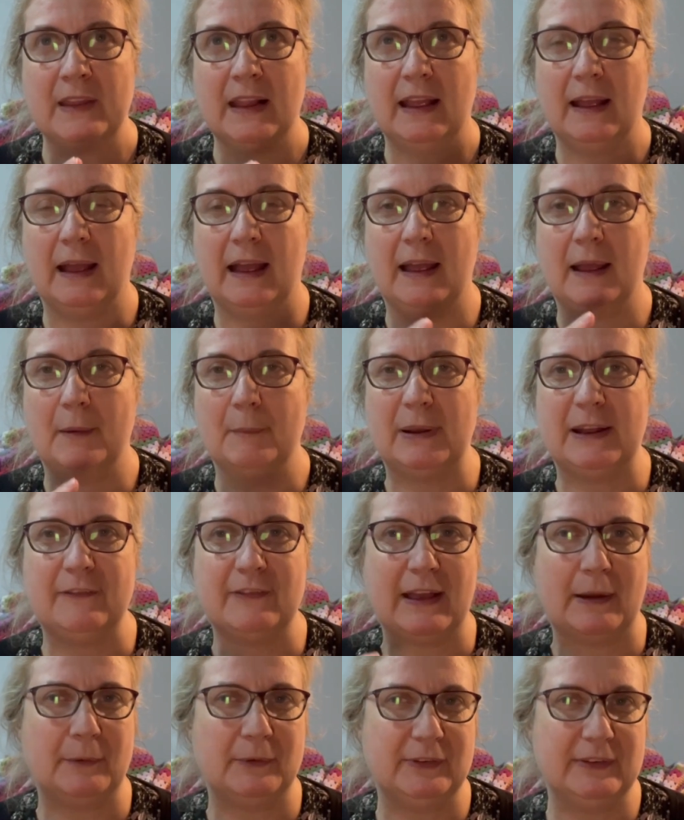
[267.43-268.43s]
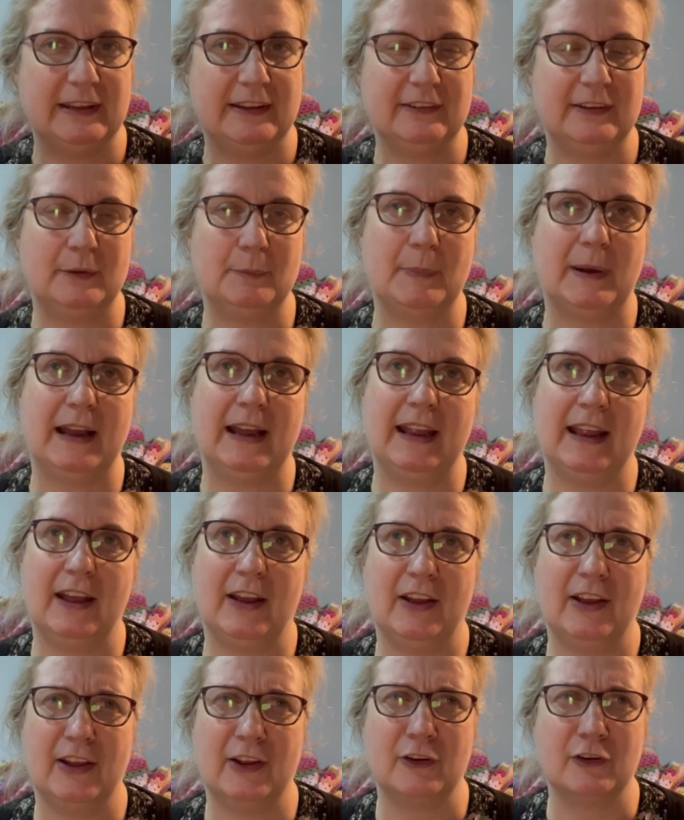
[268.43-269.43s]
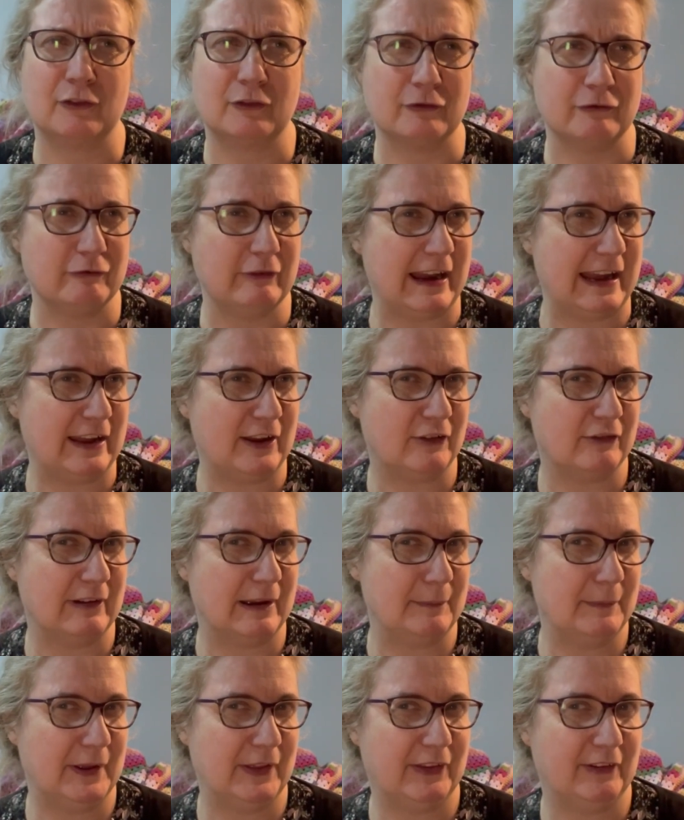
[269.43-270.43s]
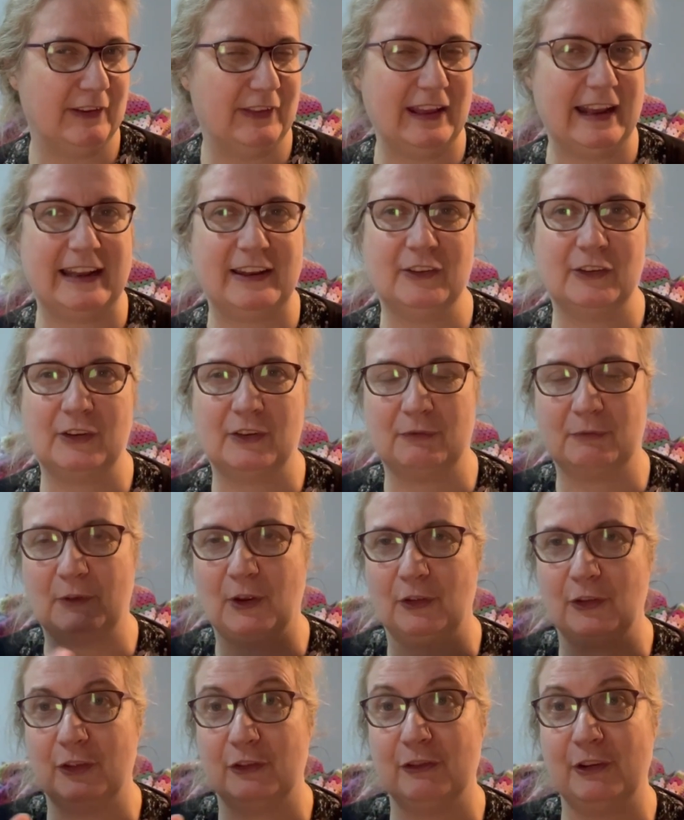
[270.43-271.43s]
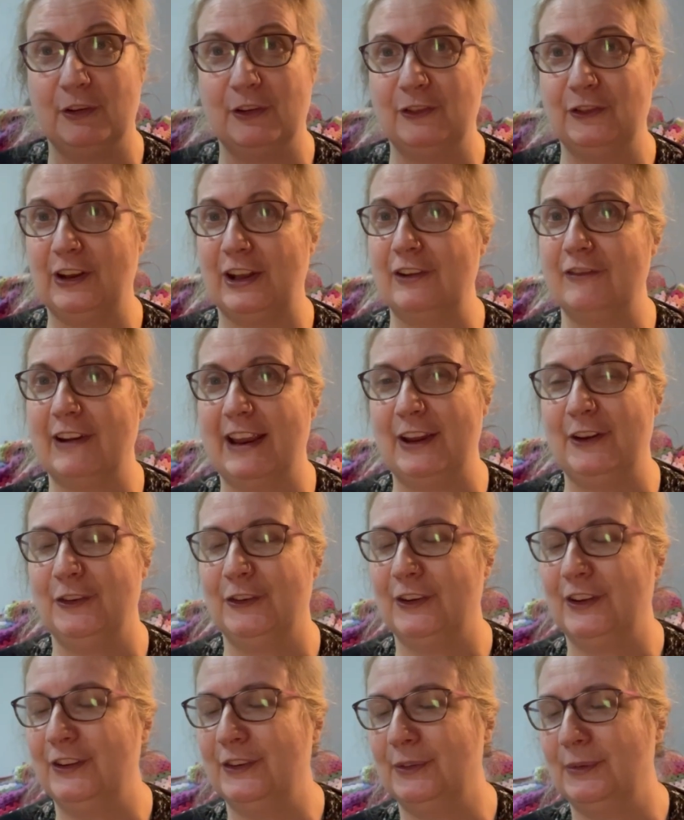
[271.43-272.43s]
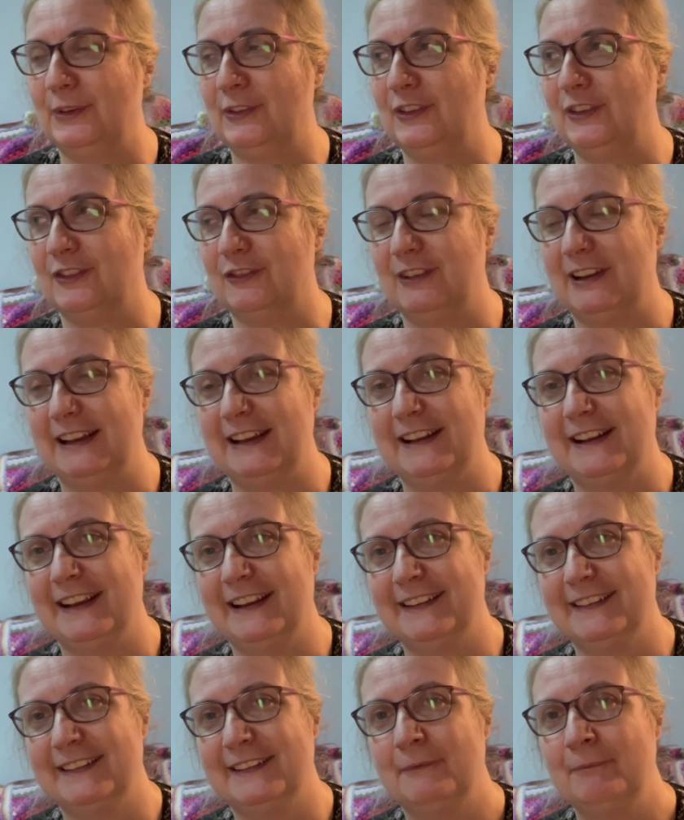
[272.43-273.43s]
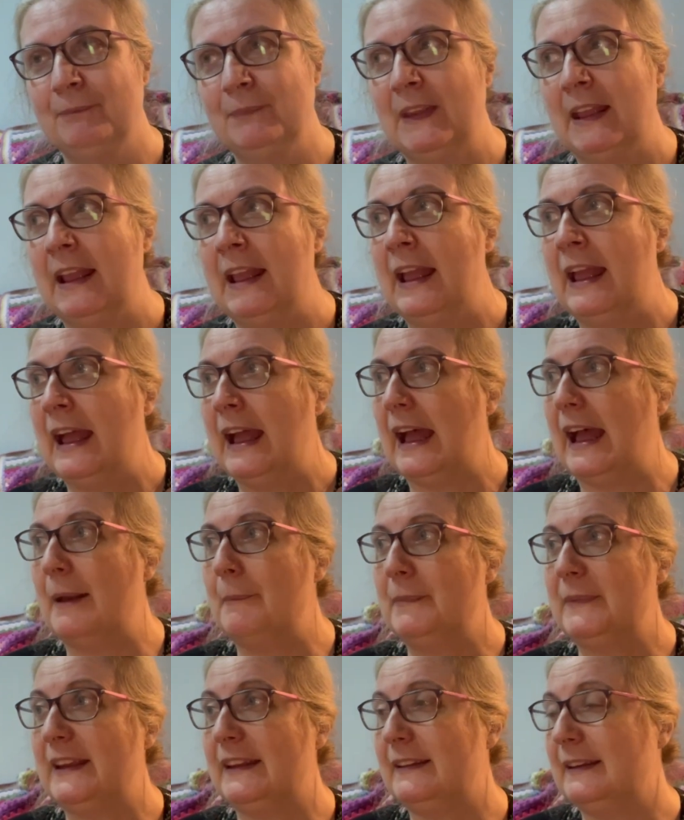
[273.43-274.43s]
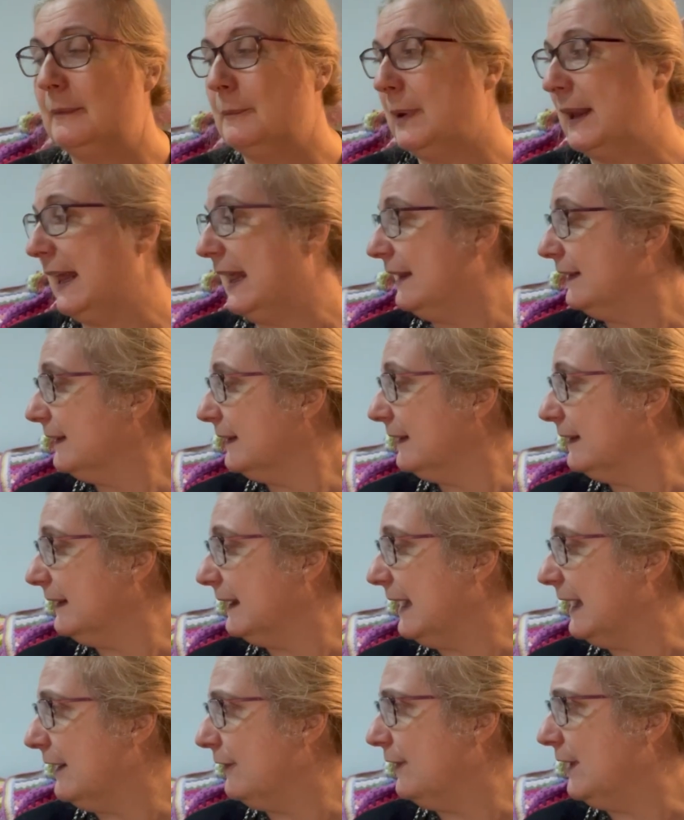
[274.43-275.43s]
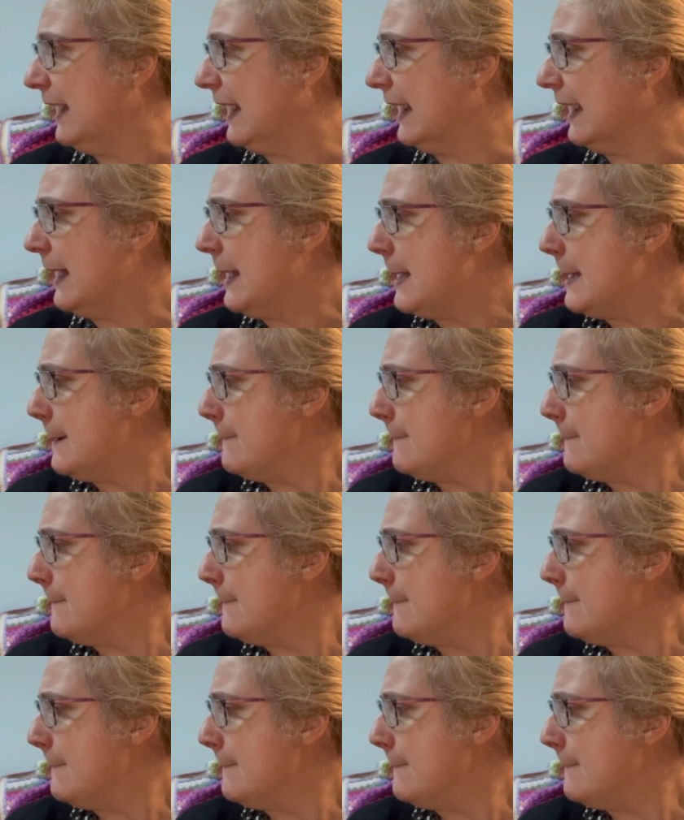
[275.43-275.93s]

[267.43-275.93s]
I believe that was knitted by her great grandmother, I think, and it's gone through the generations, which is really nice. Knitting plans this evening.